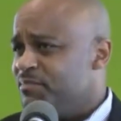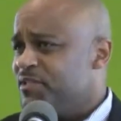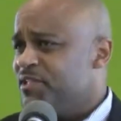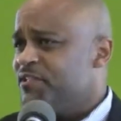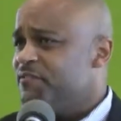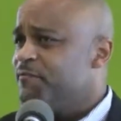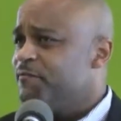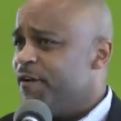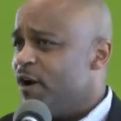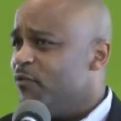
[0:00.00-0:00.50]
but
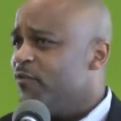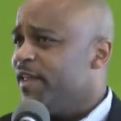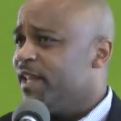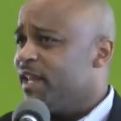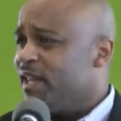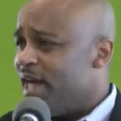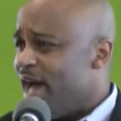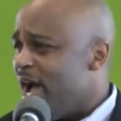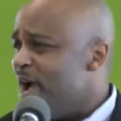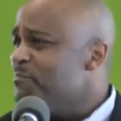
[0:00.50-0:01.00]
just felt
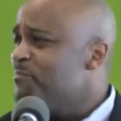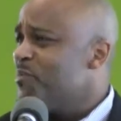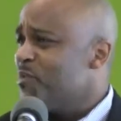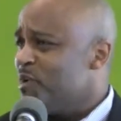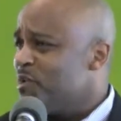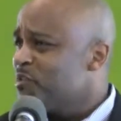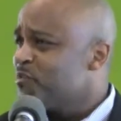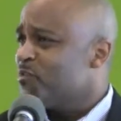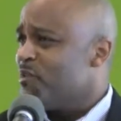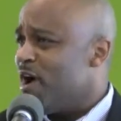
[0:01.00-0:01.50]
that
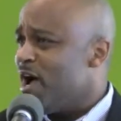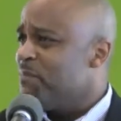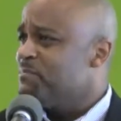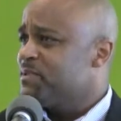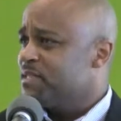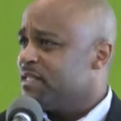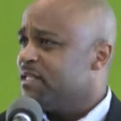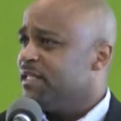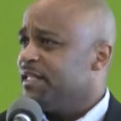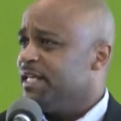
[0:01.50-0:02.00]
libraries were
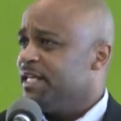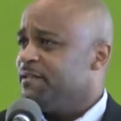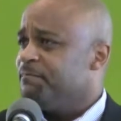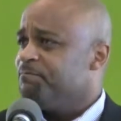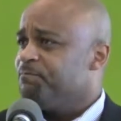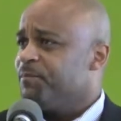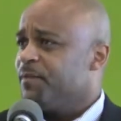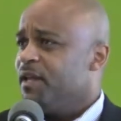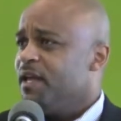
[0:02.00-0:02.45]
obsolete